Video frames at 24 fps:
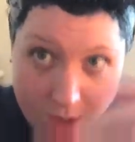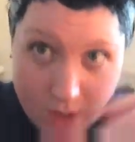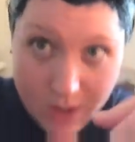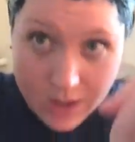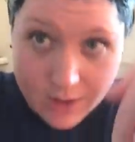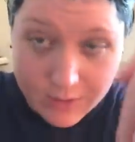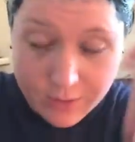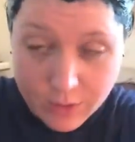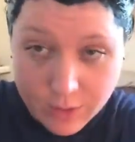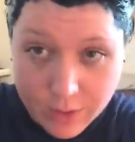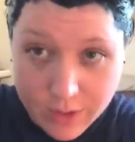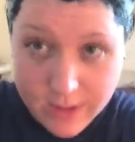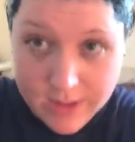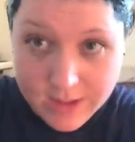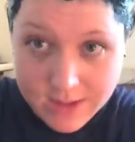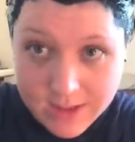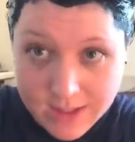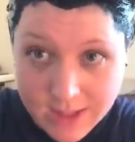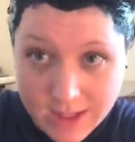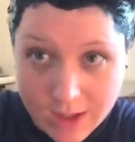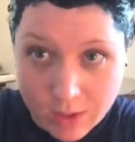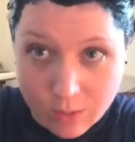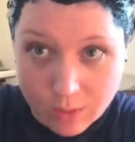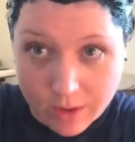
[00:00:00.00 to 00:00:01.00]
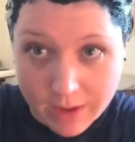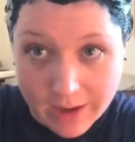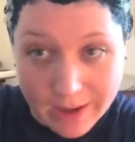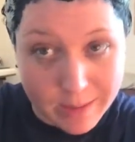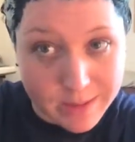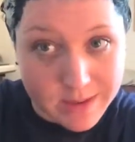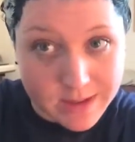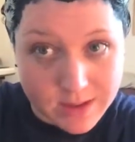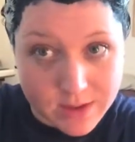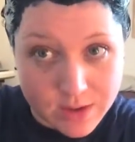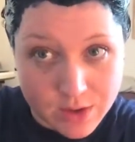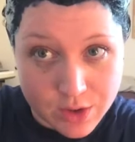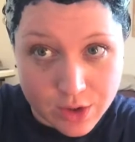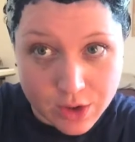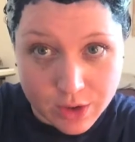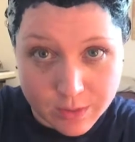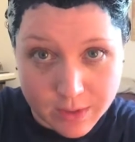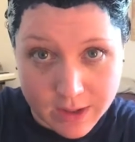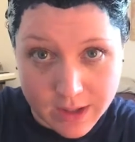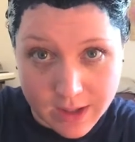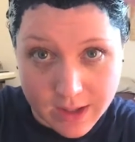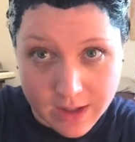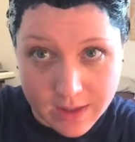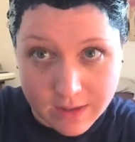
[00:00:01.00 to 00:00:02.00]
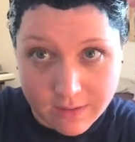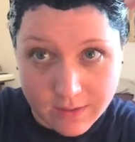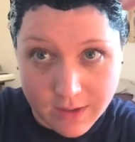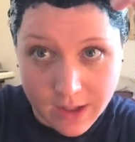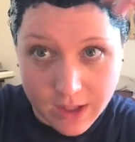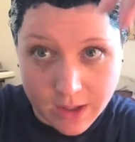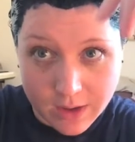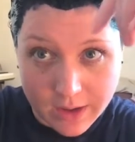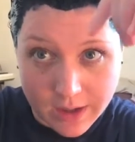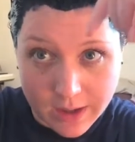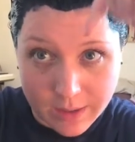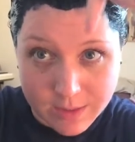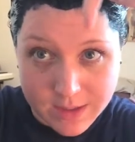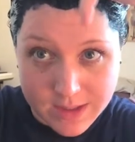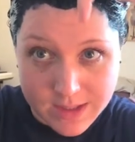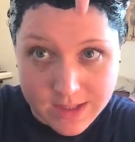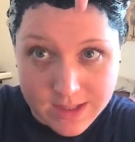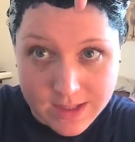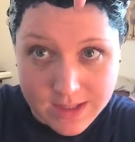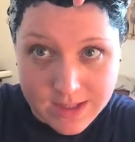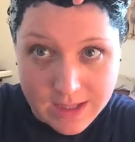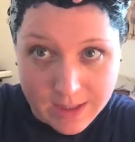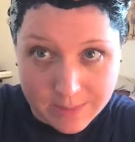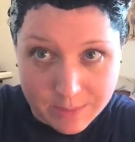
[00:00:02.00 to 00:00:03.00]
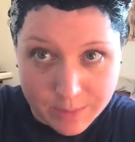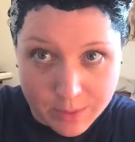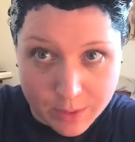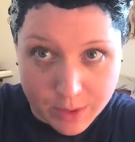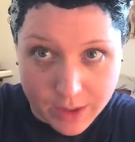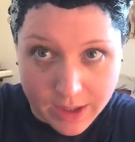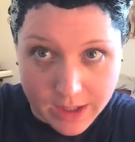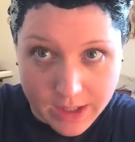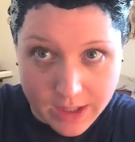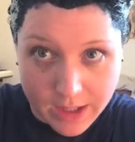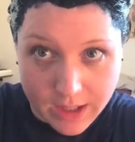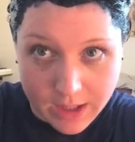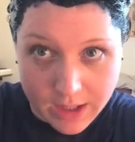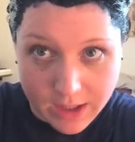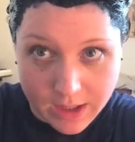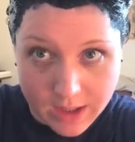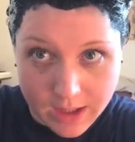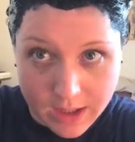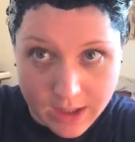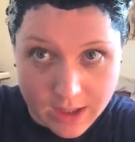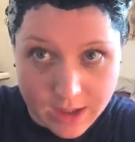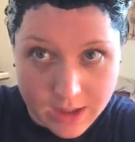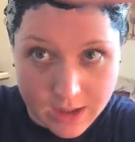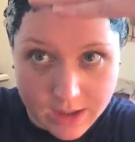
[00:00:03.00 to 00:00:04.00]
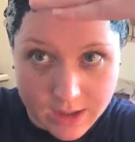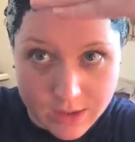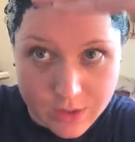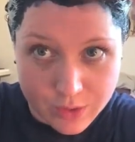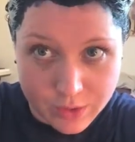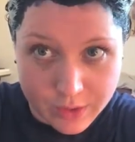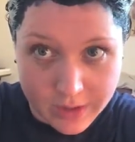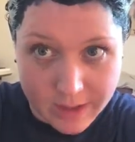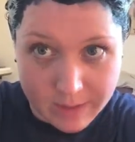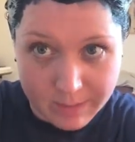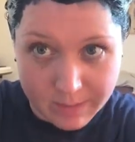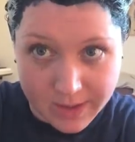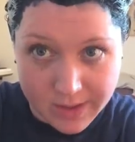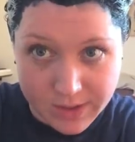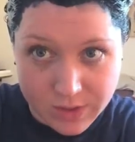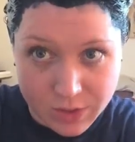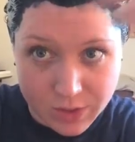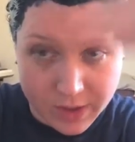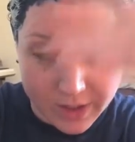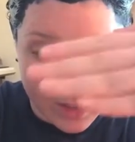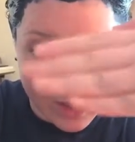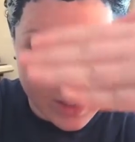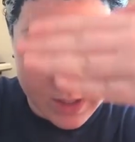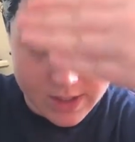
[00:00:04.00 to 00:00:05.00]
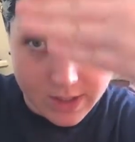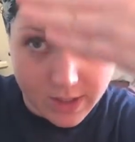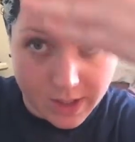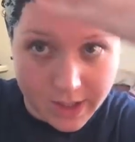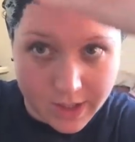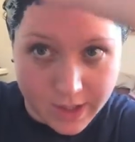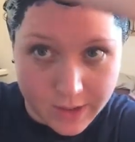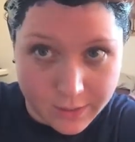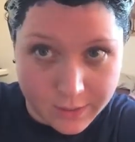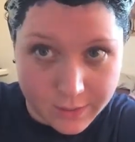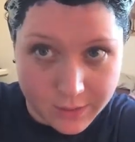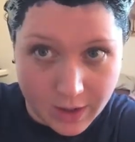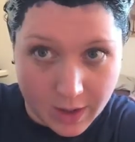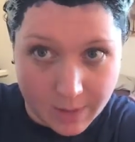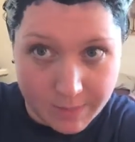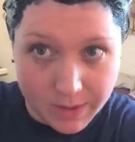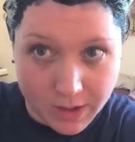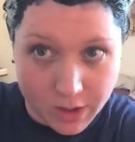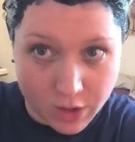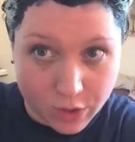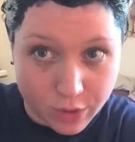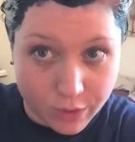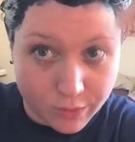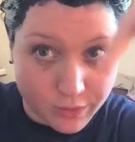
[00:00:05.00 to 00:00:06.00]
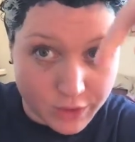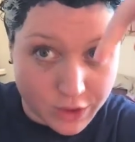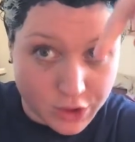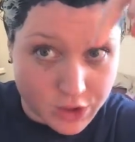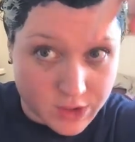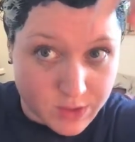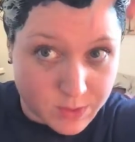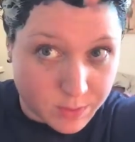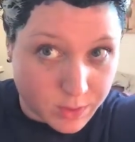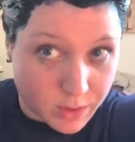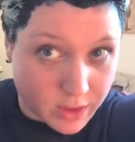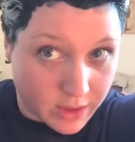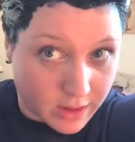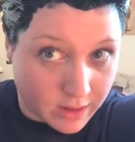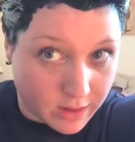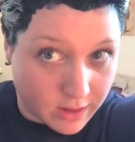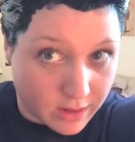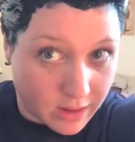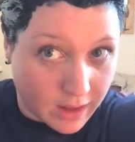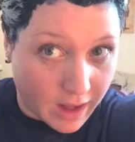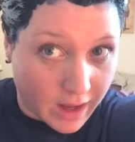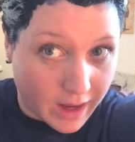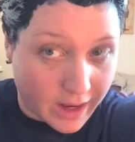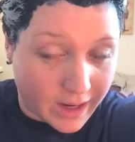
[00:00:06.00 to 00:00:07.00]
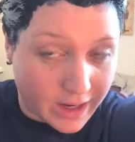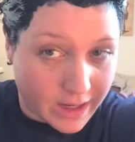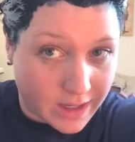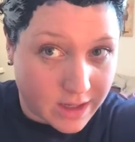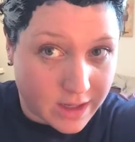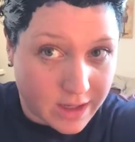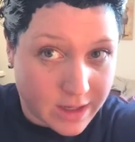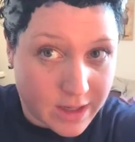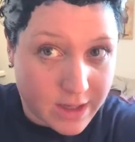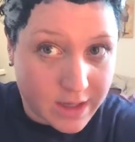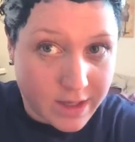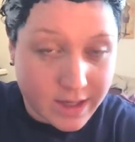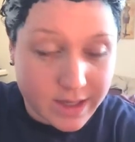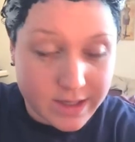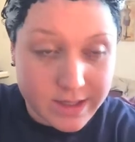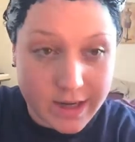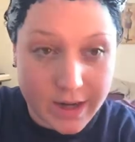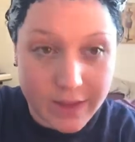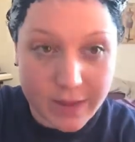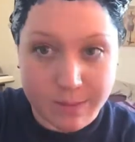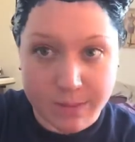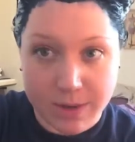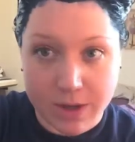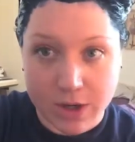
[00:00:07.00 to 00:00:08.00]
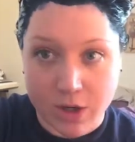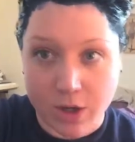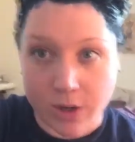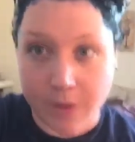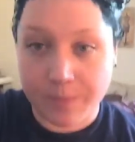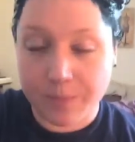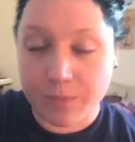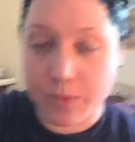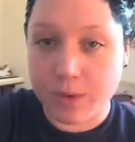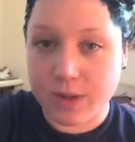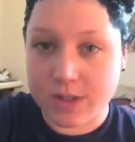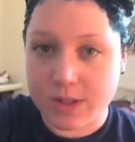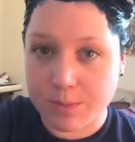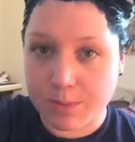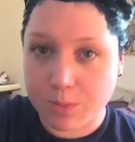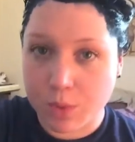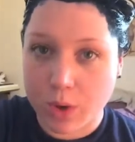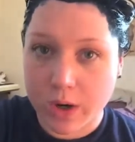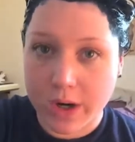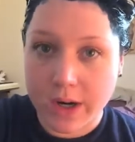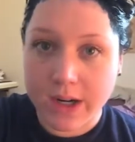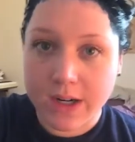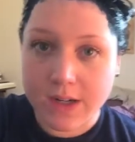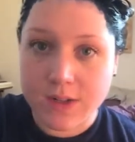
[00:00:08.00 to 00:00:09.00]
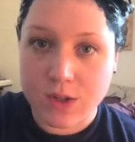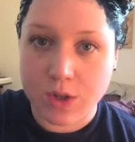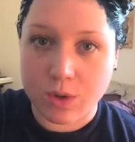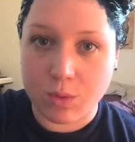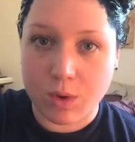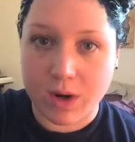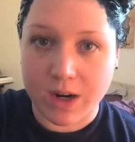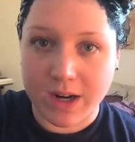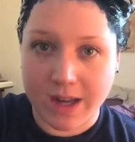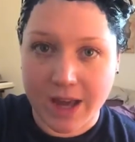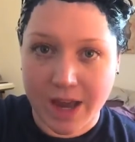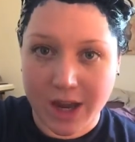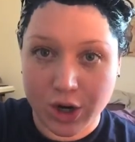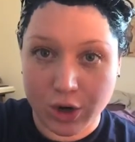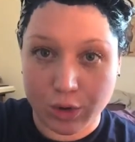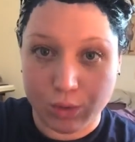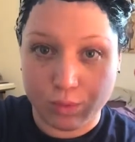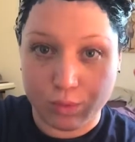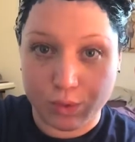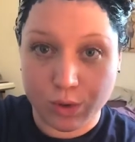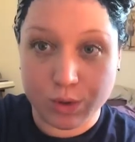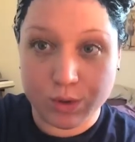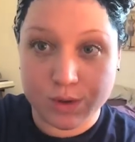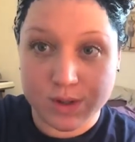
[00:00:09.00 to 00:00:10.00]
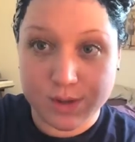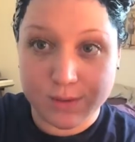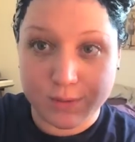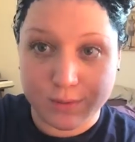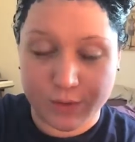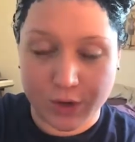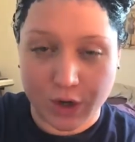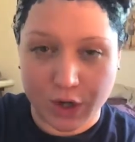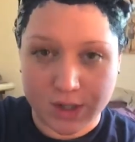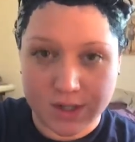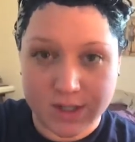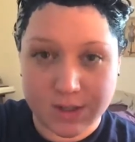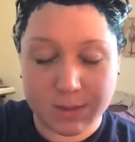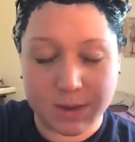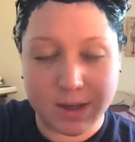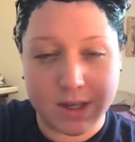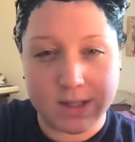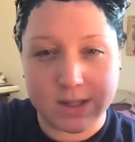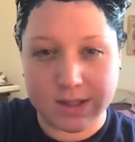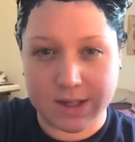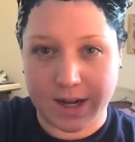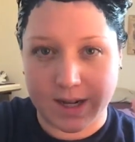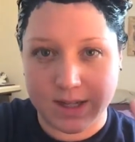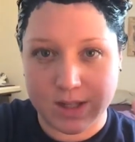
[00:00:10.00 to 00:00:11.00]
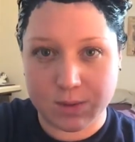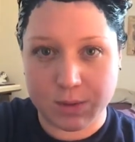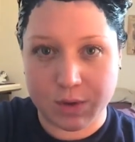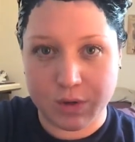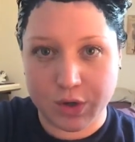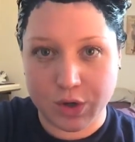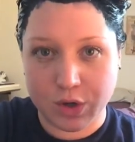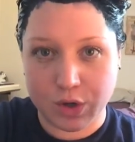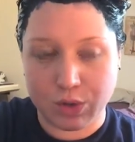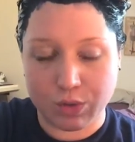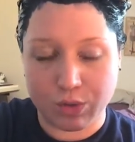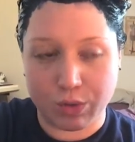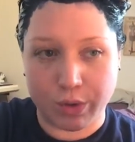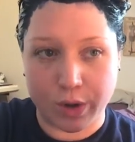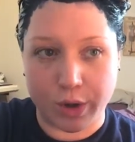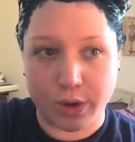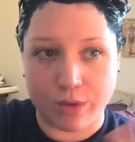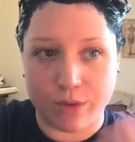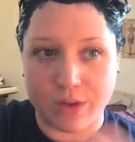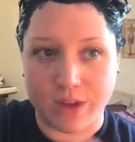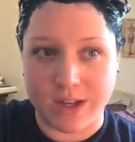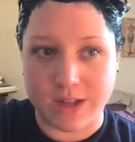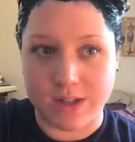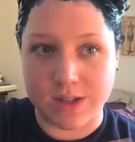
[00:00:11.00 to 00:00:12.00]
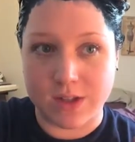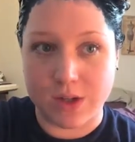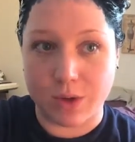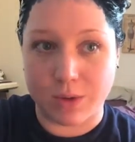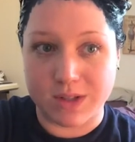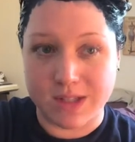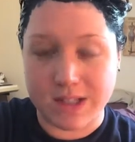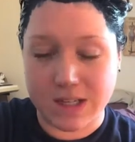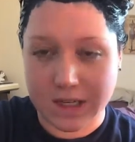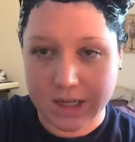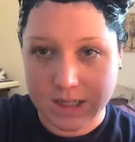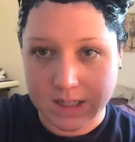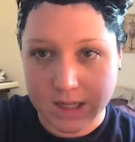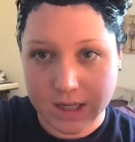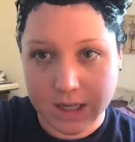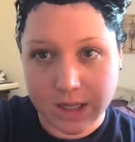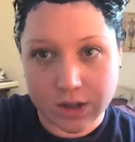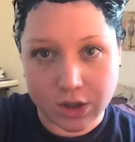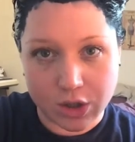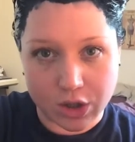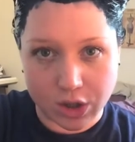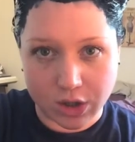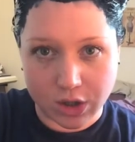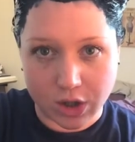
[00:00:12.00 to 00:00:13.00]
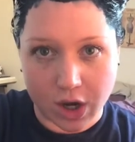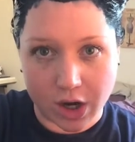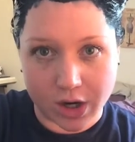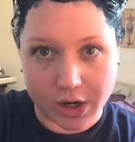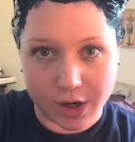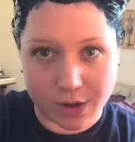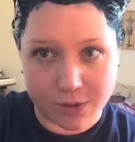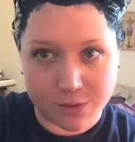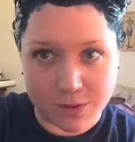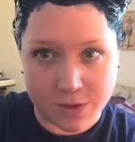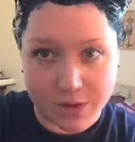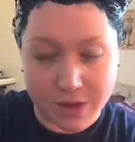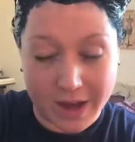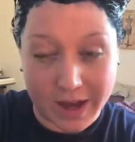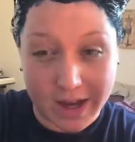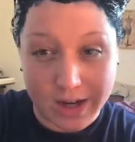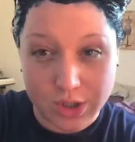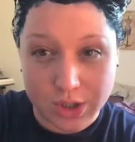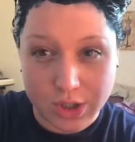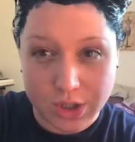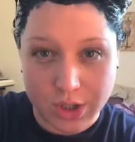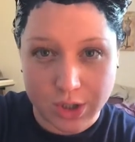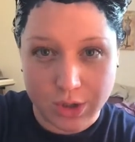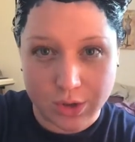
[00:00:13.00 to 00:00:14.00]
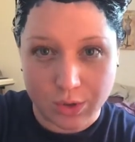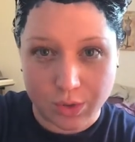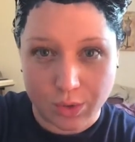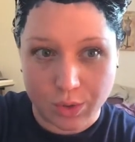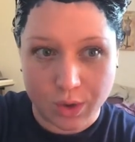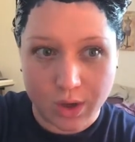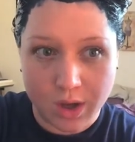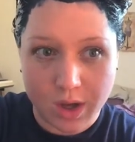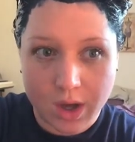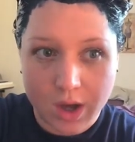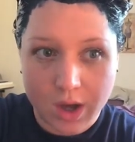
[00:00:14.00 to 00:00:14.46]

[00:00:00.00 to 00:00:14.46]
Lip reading: if you could see what I was doing in the video, I was separating strand by strand and flopping it over, just putting a line down the middle. What's important is you want to get your roots first, because that's where the new growth is, so it's going to take a little longer for that to